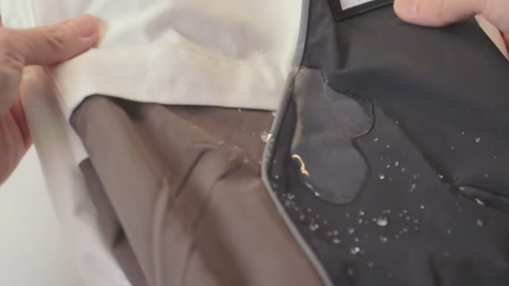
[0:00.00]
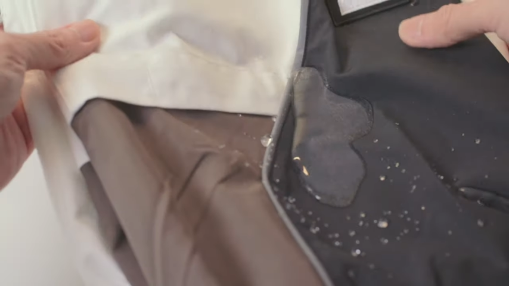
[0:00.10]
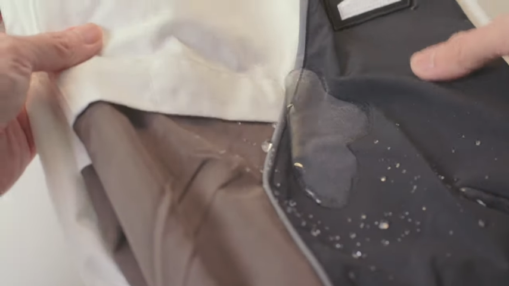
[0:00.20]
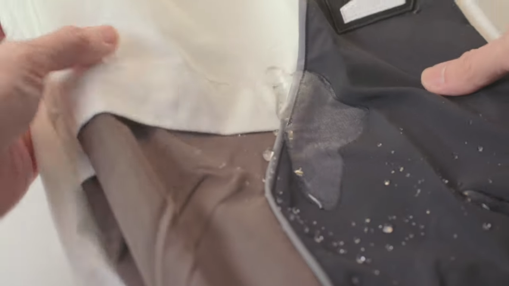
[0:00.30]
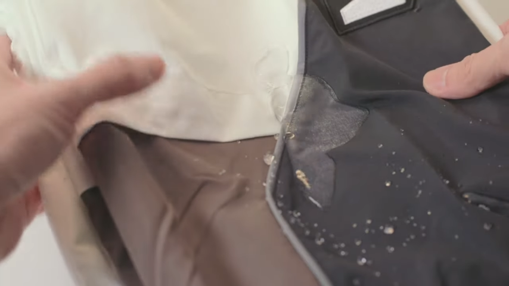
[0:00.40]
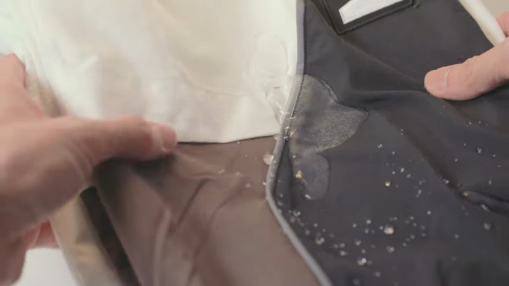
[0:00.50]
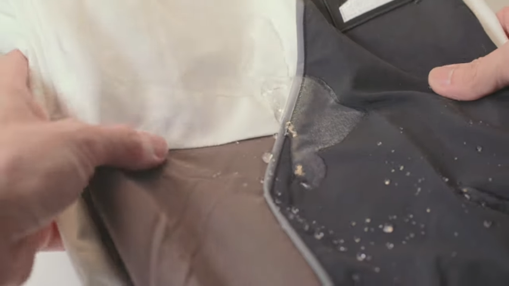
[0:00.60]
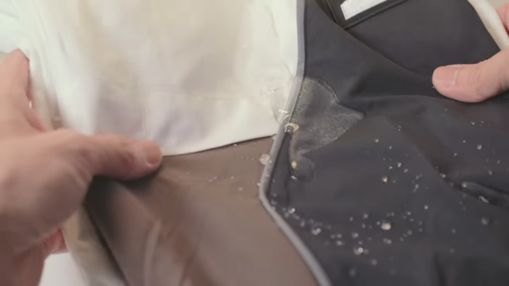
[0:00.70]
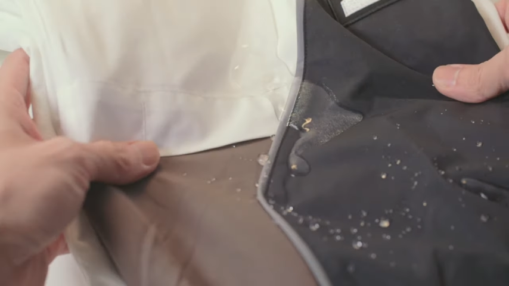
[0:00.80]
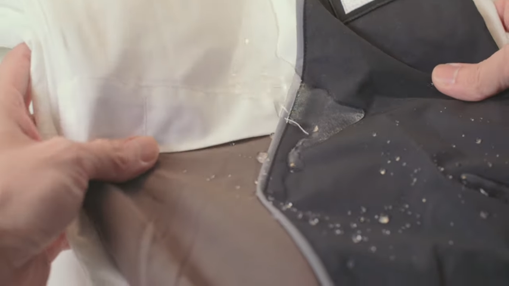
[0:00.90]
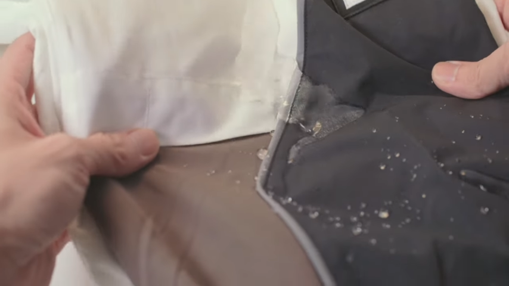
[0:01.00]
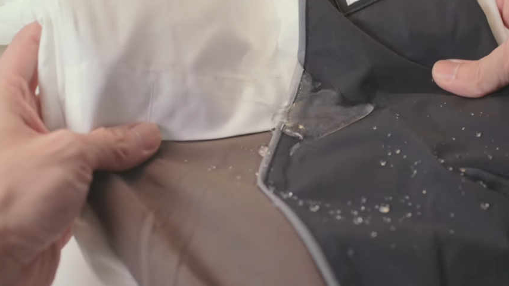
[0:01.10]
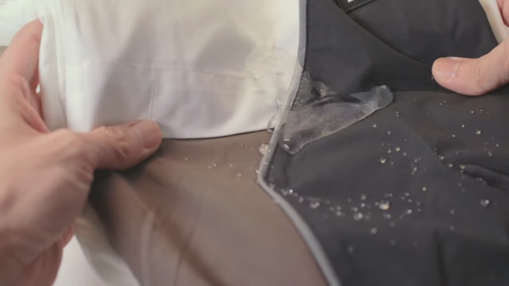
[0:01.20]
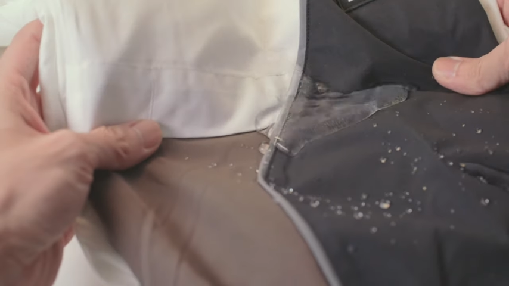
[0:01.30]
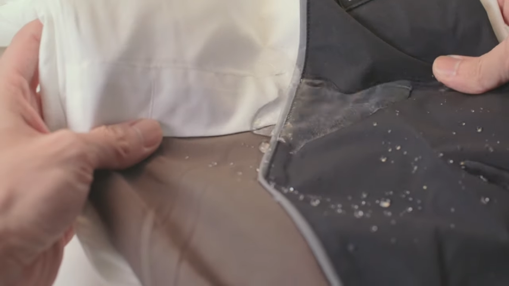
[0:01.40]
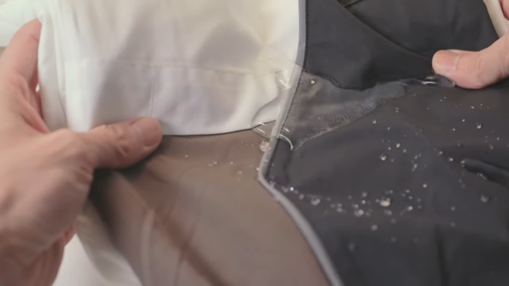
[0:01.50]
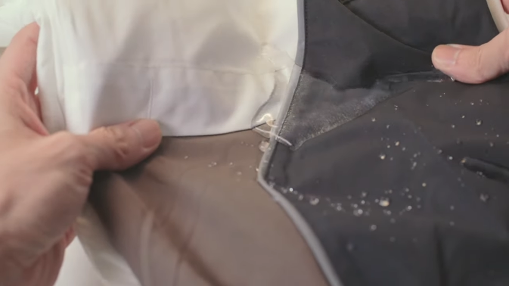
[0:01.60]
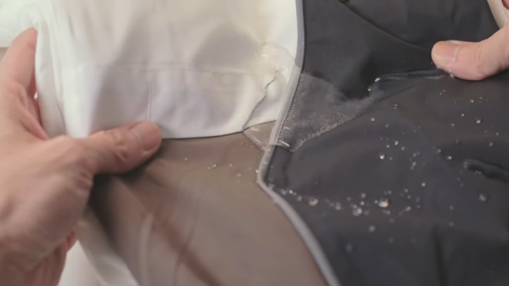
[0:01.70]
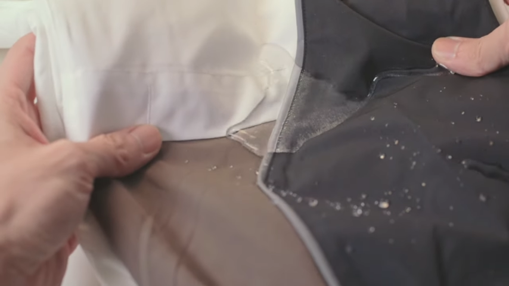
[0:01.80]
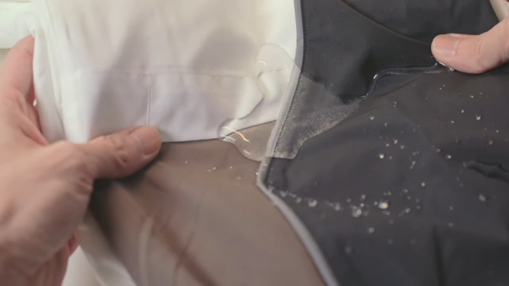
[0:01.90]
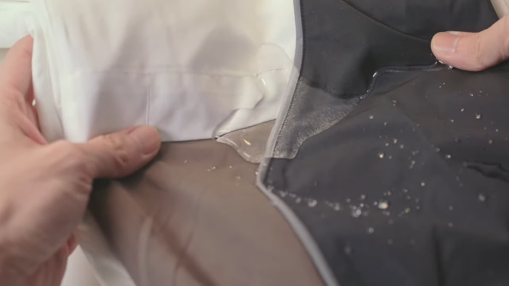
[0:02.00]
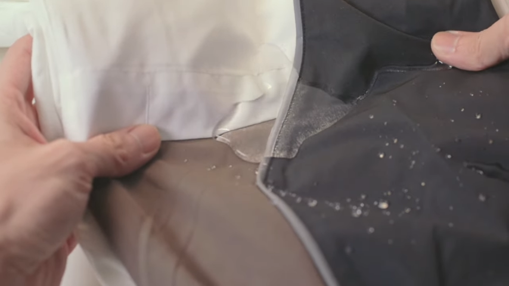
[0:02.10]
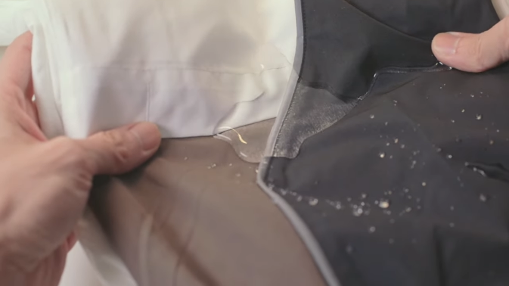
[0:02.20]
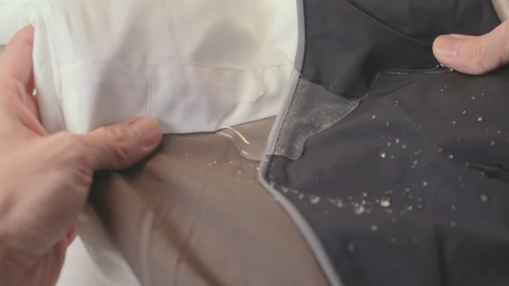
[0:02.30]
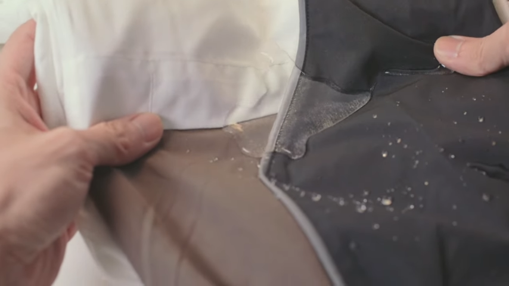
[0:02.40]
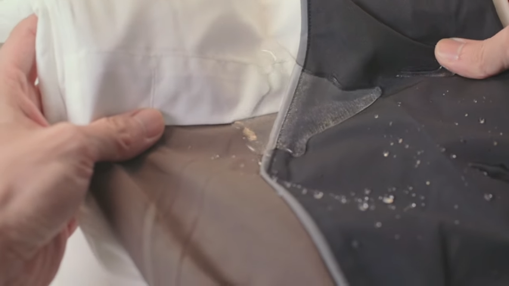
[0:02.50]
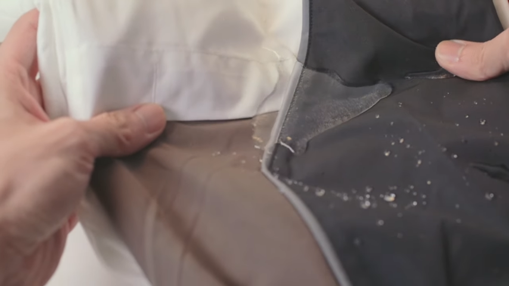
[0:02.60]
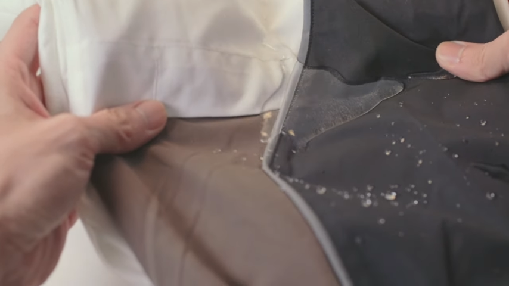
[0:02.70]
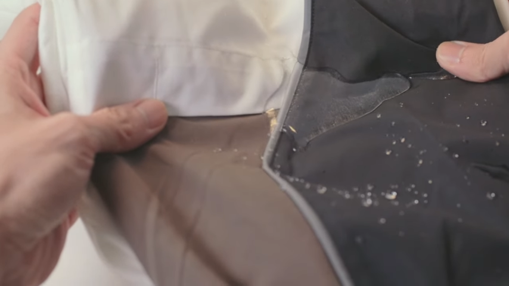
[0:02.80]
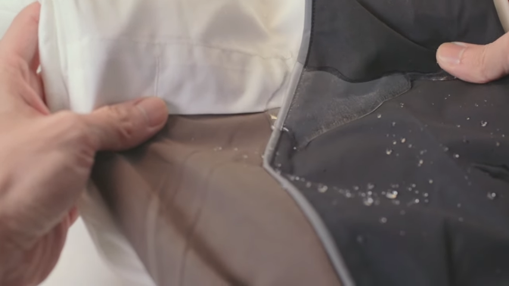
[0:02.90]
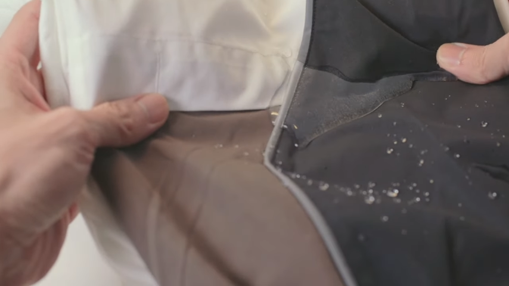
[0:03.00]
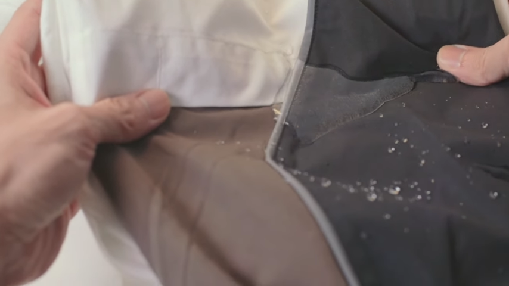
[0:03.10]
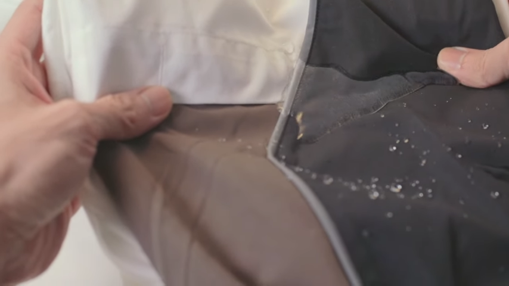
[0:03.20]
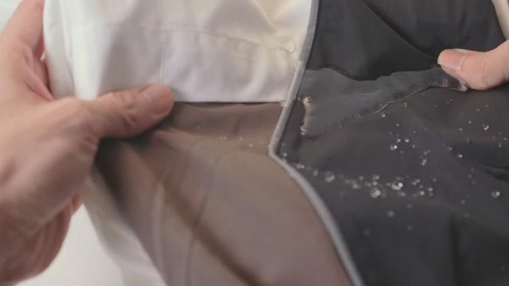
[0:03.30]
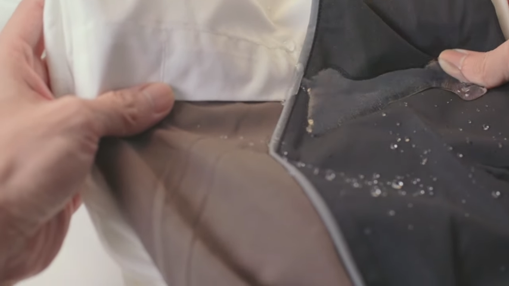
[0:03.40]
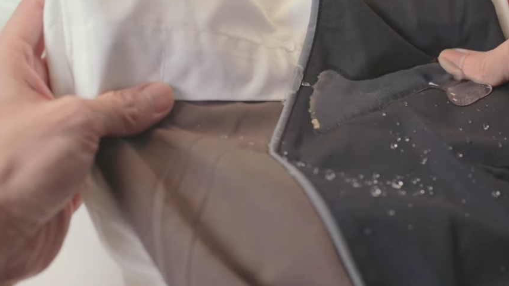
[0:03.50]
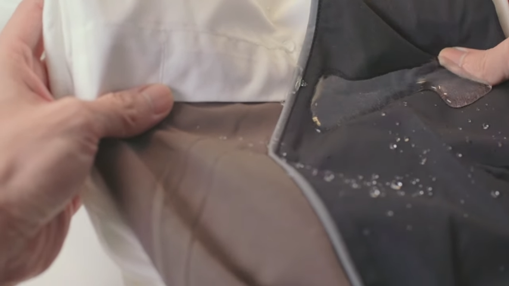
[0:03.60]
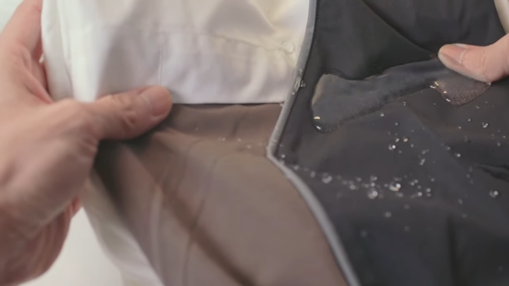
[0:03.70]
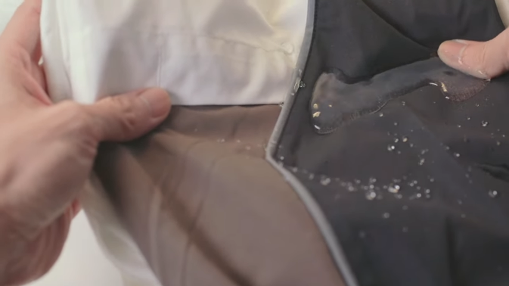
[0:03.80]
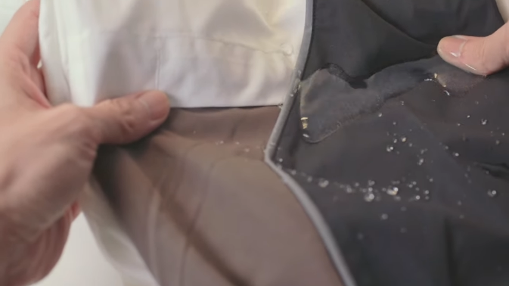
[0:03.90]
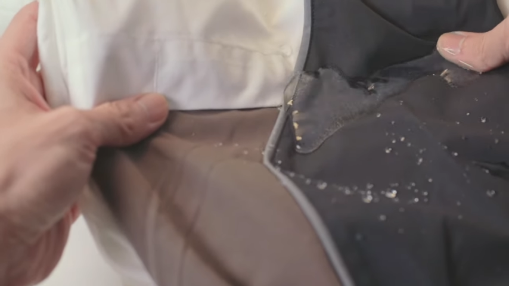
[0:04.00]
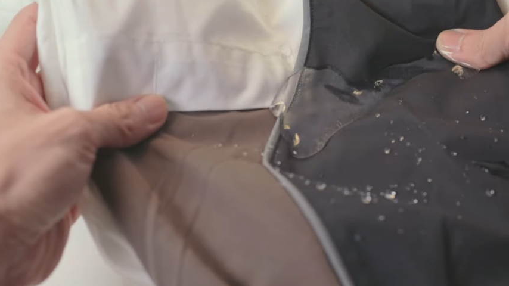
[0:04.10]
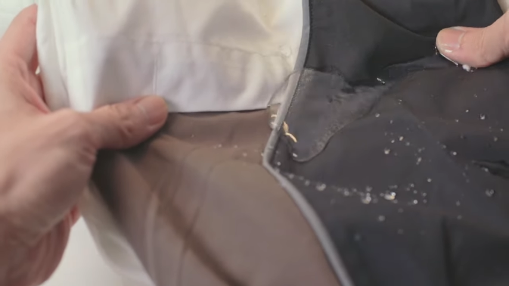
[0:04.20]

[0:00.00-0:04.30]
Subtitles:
No face is visible, so there are no lips to read.